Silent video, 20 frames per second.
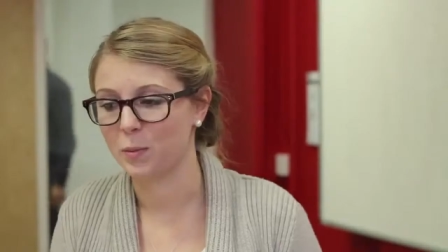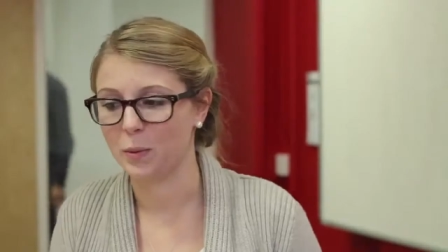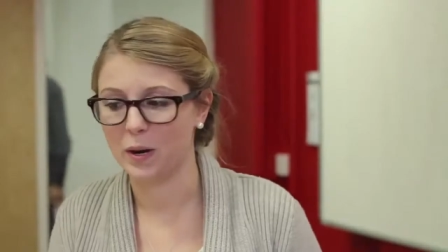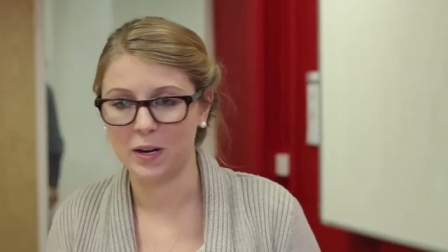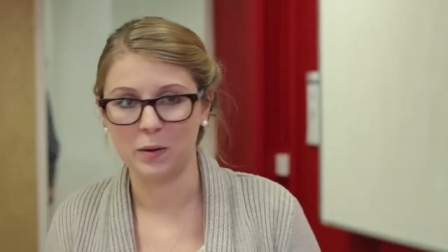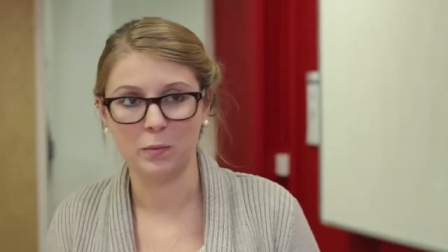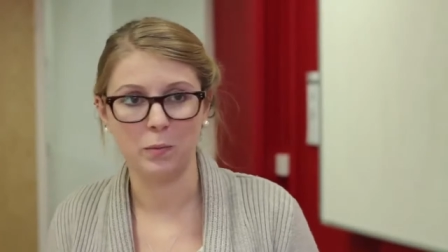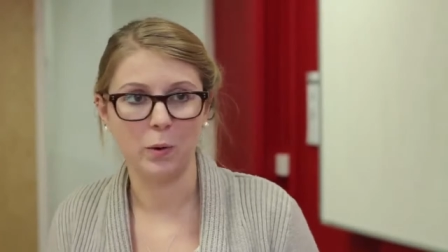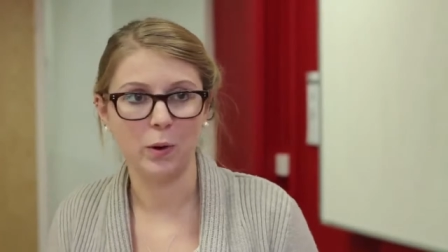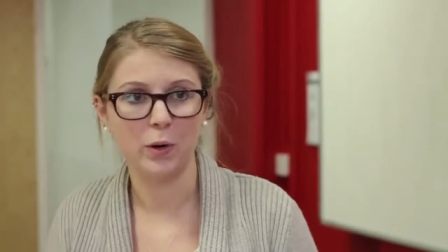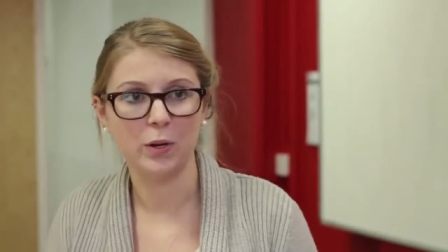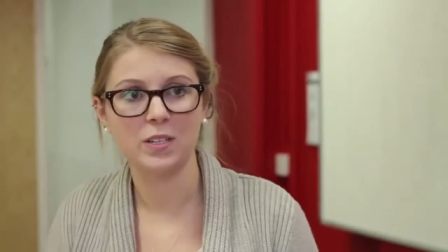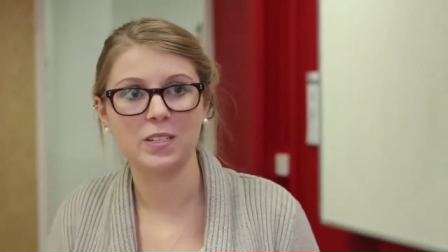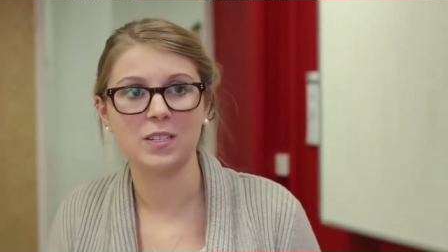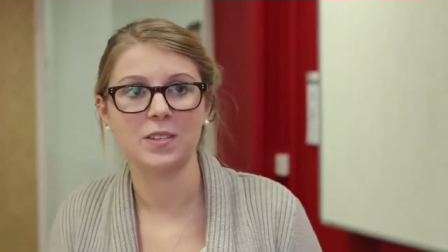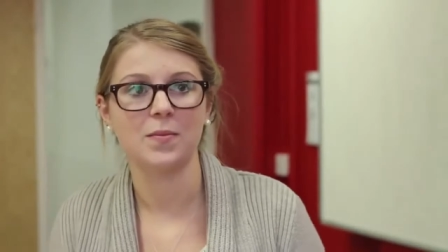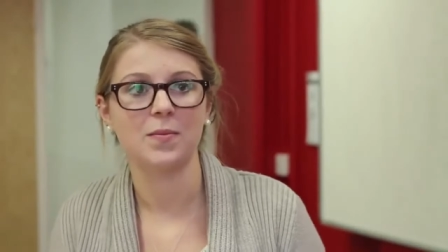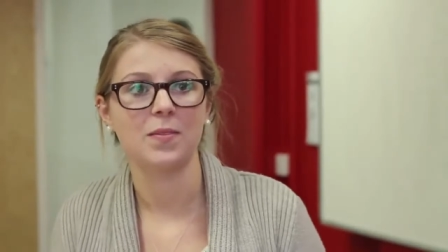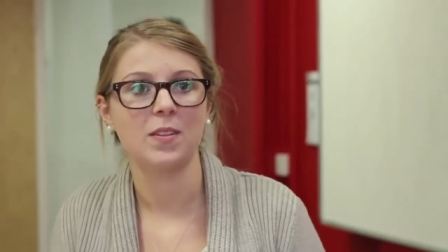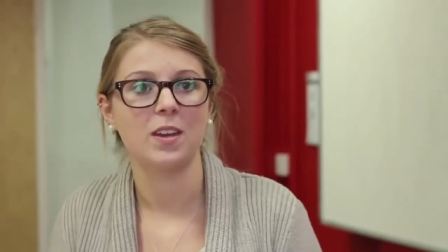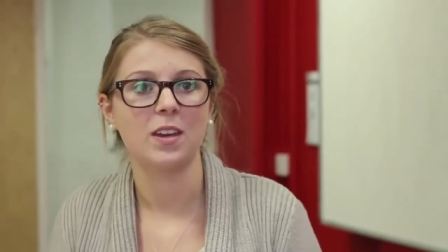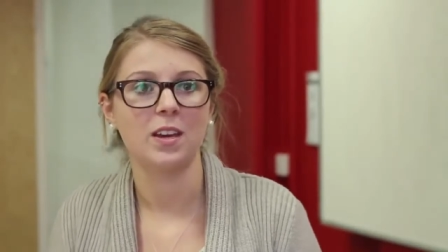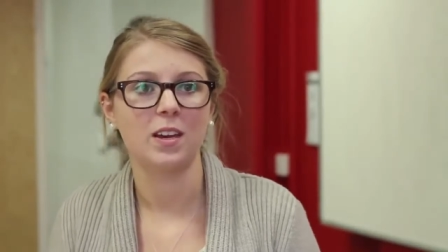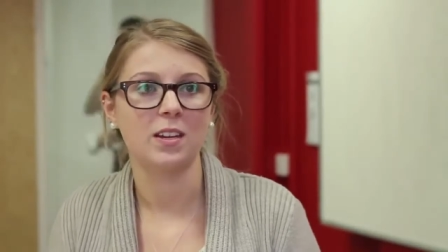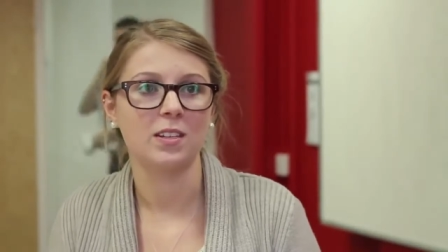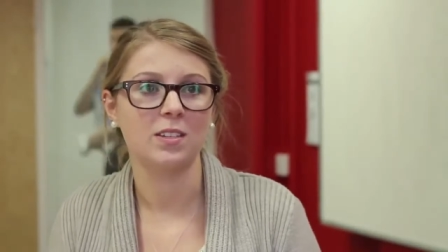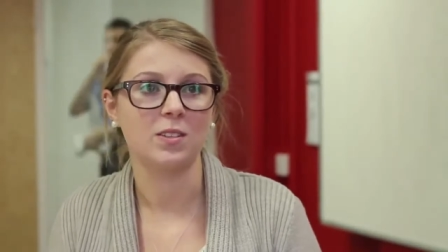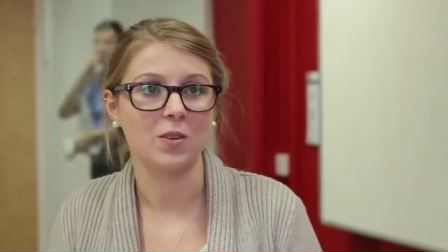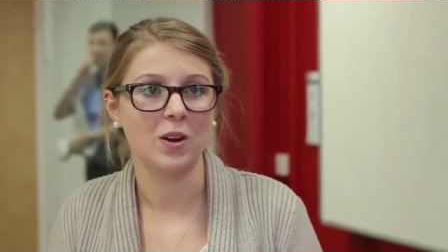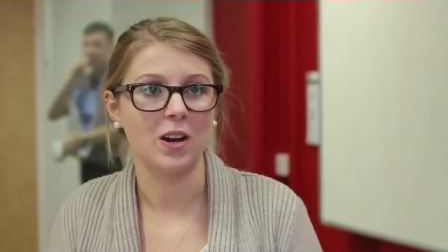The way it works,
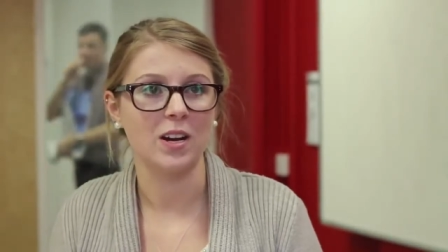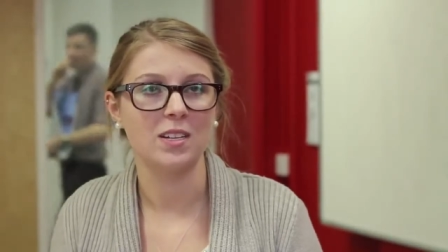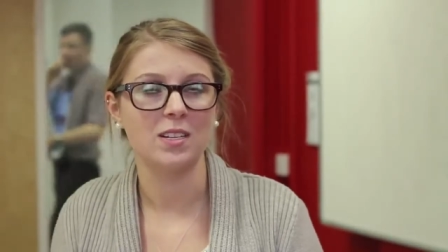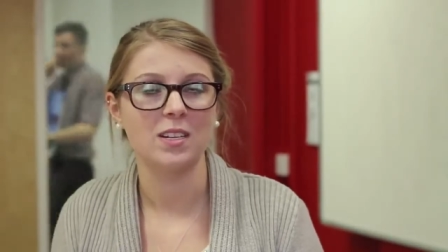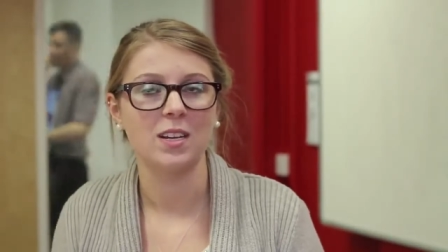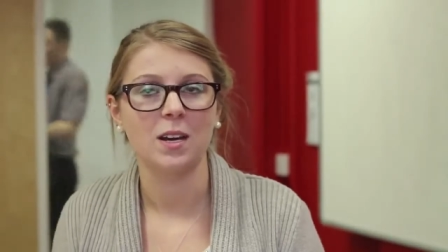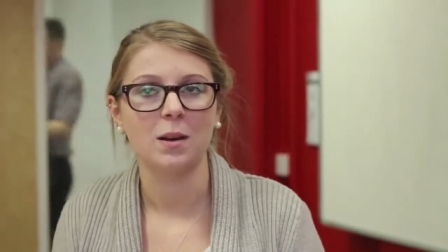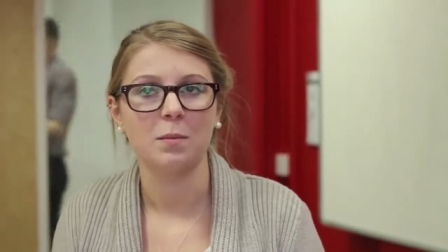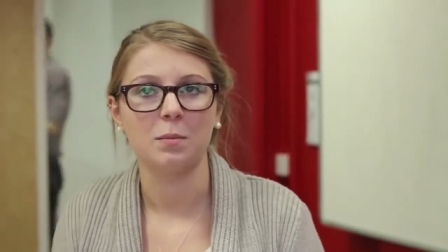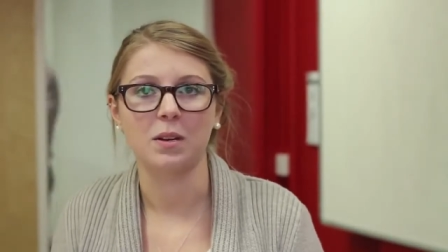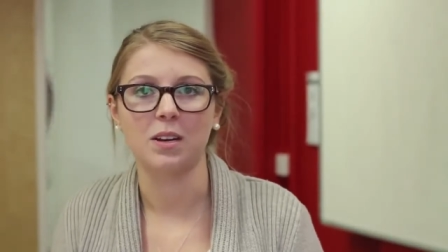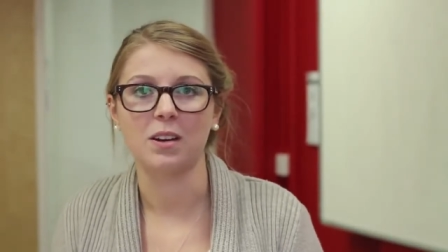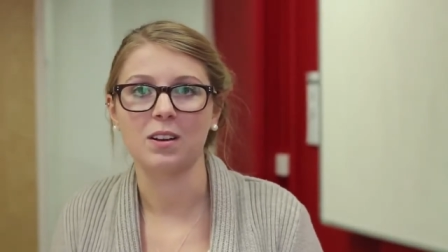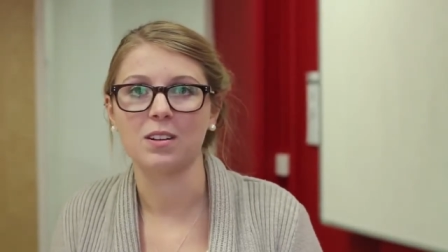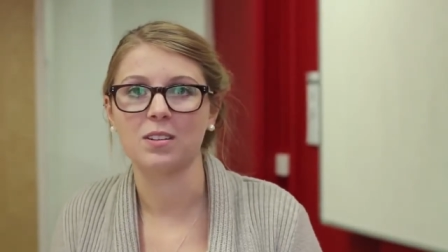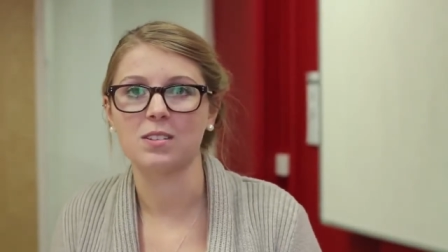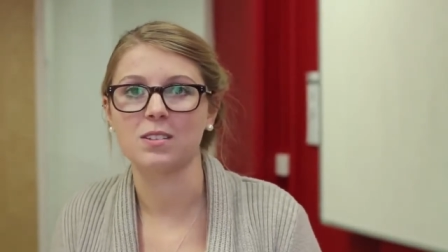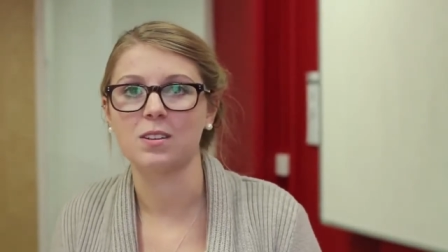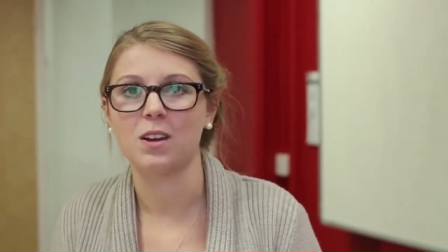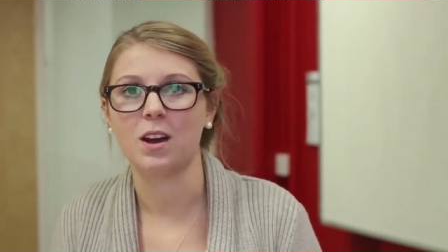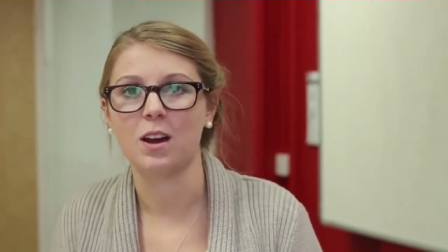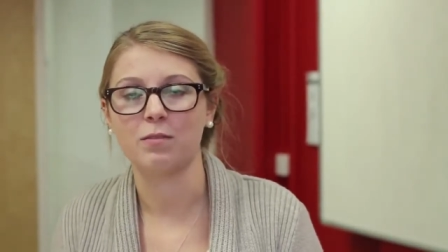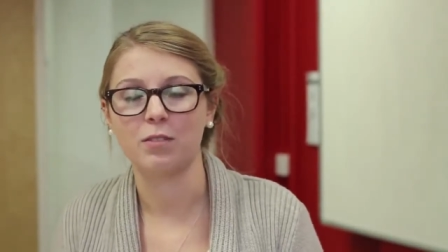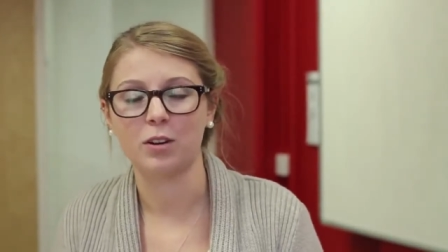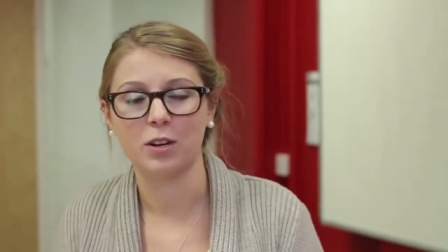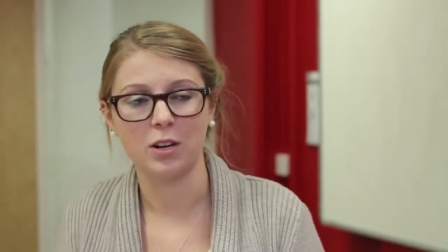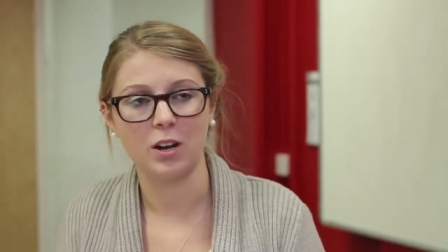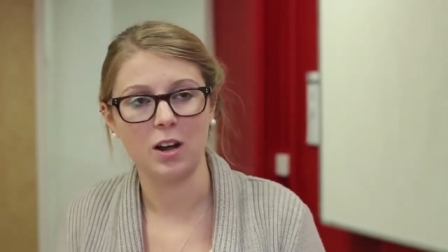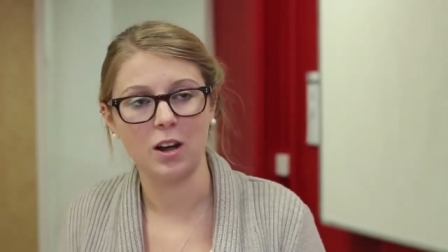it's great because you have